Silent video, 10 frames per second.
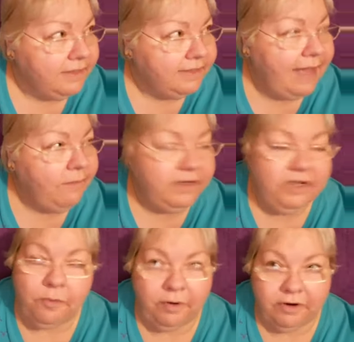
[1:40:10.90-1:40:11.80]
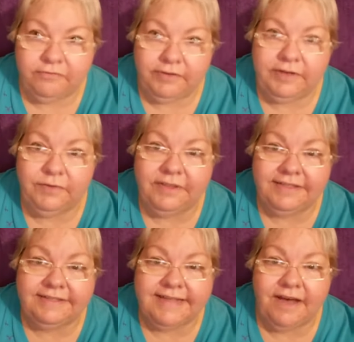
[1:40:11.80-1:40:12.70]
That would go perfect with
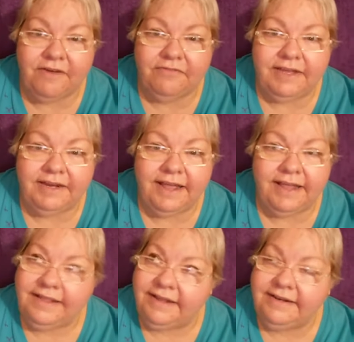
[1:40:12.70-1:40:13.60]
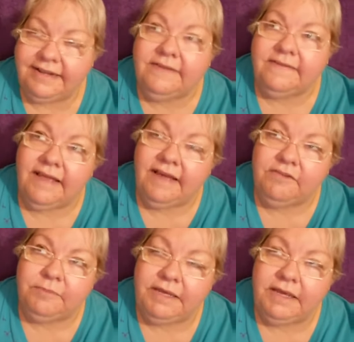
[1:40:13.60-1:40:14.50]
this outfit. And then Dennis will have to
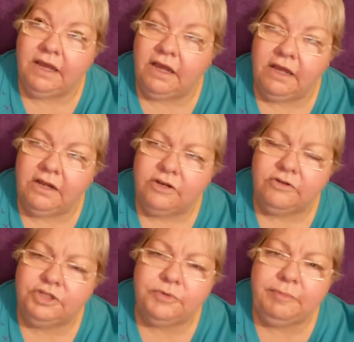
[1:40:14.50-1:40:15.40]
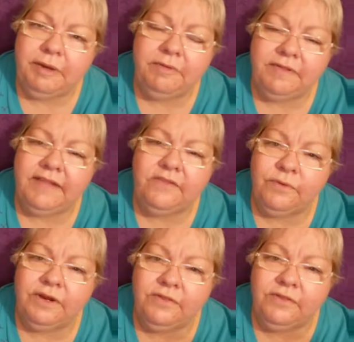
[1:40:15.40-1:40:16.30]
be, don't you remember? That's one
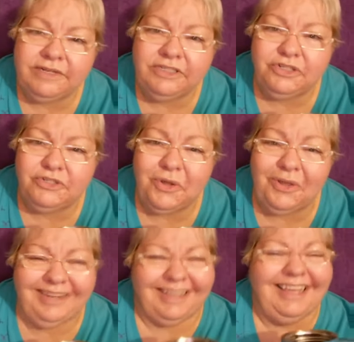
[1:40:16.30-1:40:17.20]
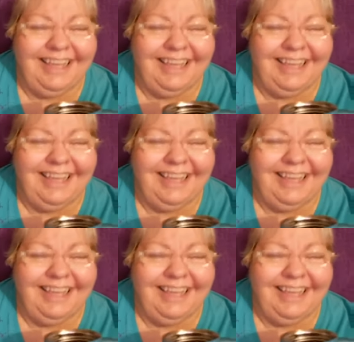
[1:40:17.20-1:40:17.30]
of the ones you sold.